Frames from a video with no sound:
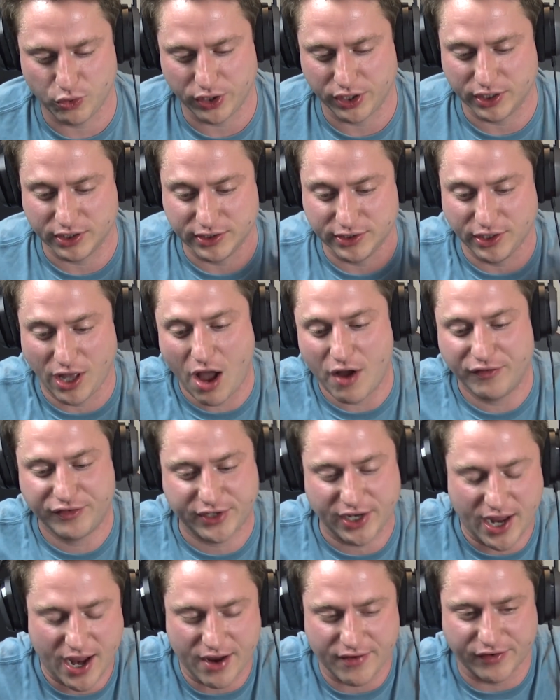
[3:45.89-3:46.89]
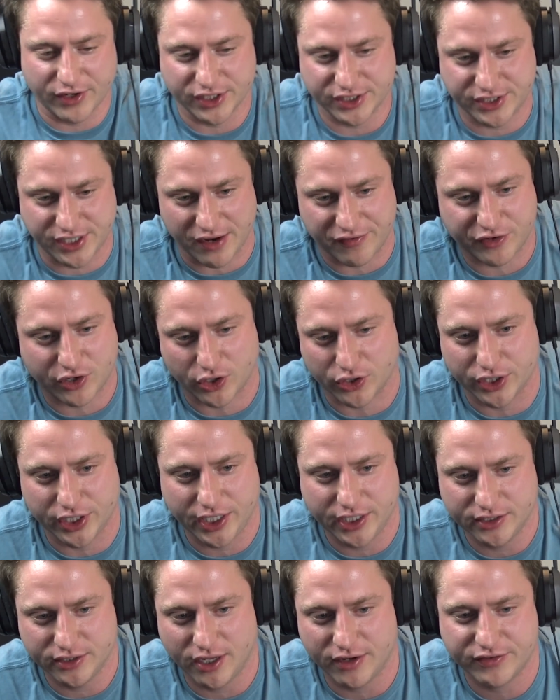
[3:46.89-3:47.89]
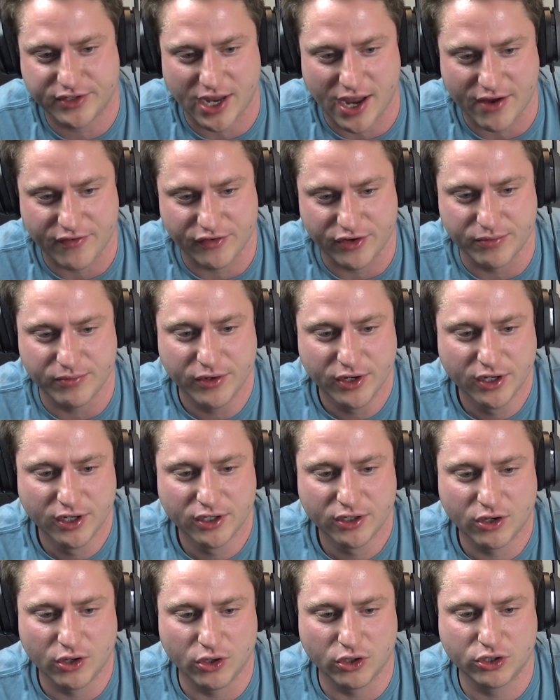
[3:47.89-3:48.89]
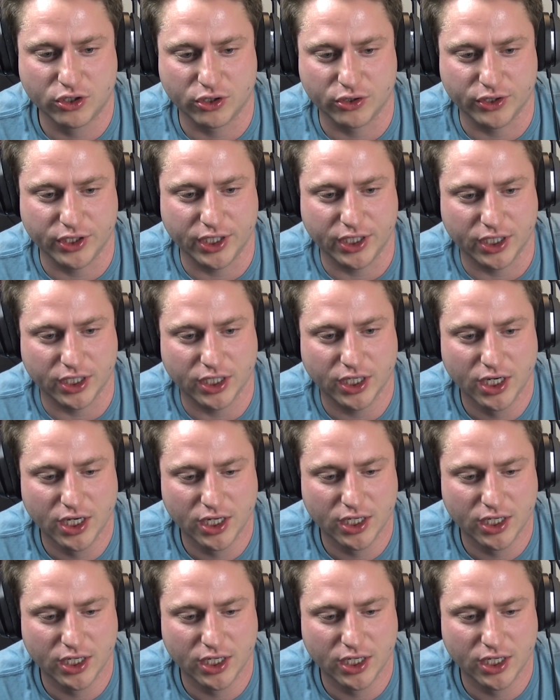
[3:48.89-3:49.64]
love to have a Steph Curry and love to have him whole career.